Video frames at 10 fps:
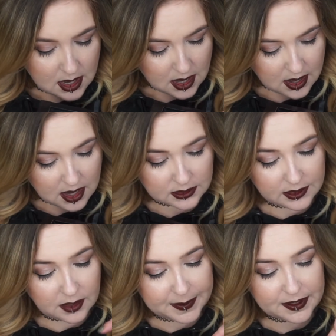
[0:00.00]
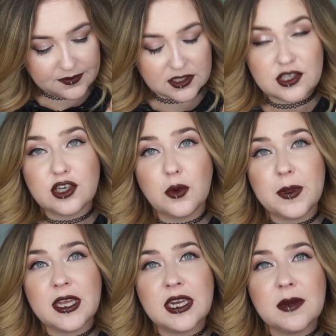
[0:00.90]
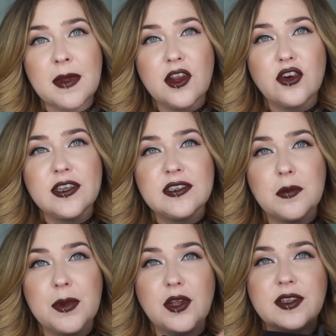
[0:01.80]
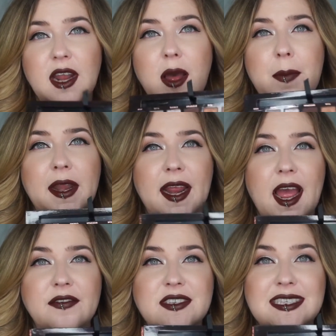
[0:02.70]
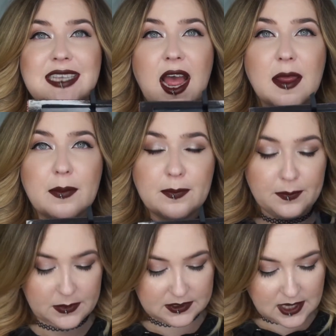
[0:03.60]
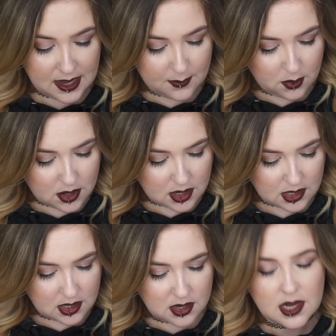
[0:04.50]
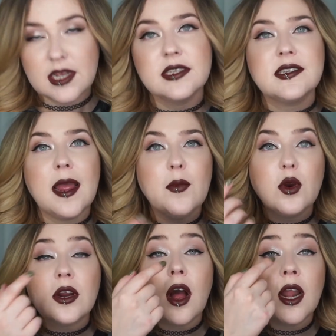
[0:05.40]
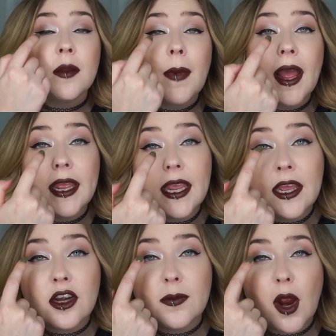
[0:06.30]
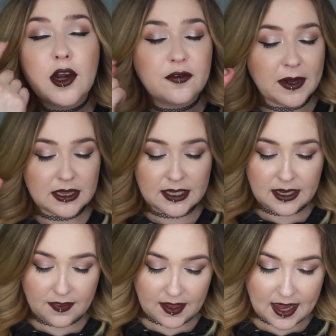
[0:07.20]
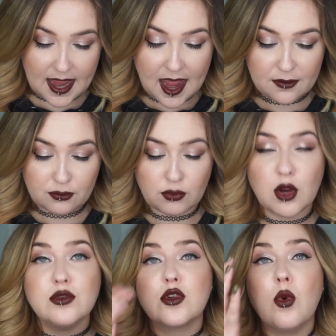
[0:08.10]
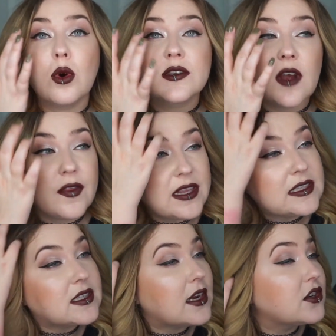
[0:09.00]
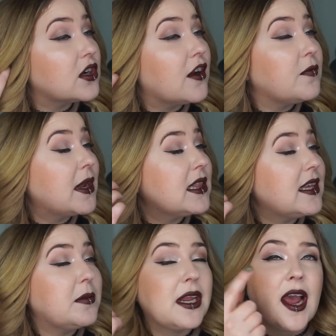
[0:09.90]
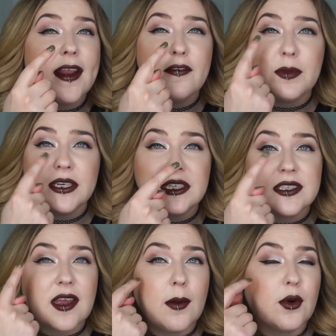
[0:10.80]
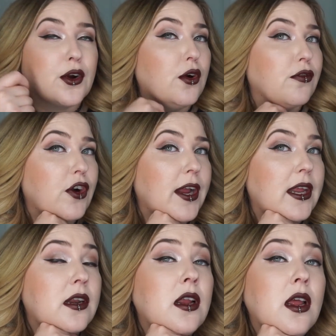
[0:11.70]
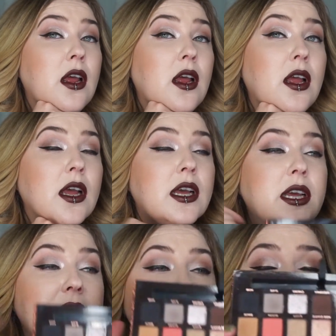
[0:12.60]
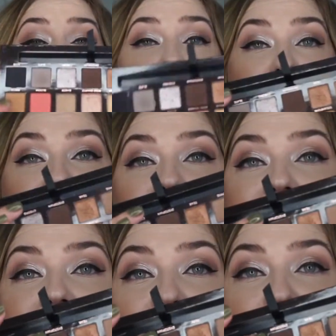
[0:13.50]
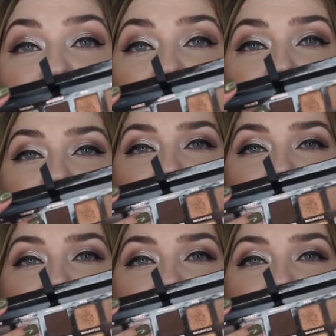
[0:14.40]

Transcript: uh, a little bit of dystopian in my crease to build it up and I have cy cyborg cyborg on my inner part of my lid and then I have rose quartz on the center of my lid but I kind of blended cyborg over it it's so beautiful cyborg